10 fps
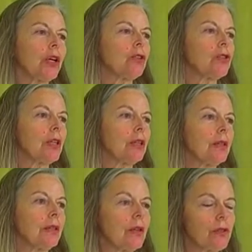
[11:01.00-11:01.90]
origin.
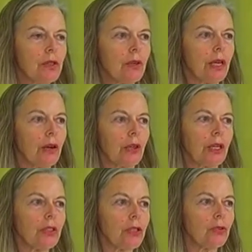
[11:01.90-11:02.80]
Those are the
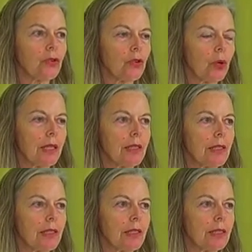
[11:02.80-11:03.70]
only two
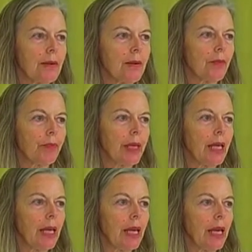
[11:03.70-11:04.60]
choices.
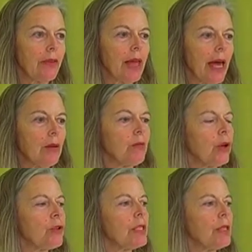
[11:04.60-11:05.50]
And that
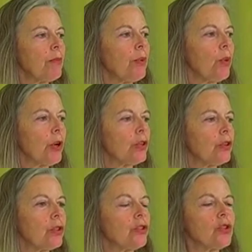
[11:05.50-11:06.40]
most
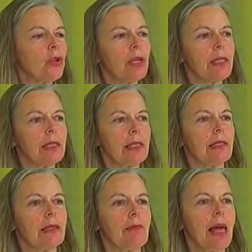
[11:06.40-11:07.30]
important choice
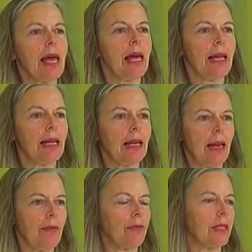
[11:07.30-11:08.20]
is made
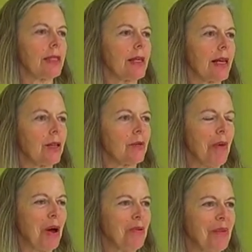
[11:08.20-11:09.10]
in every single
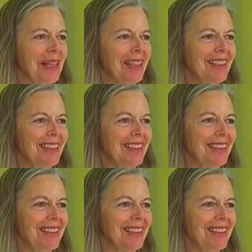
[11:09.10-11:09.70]
moment.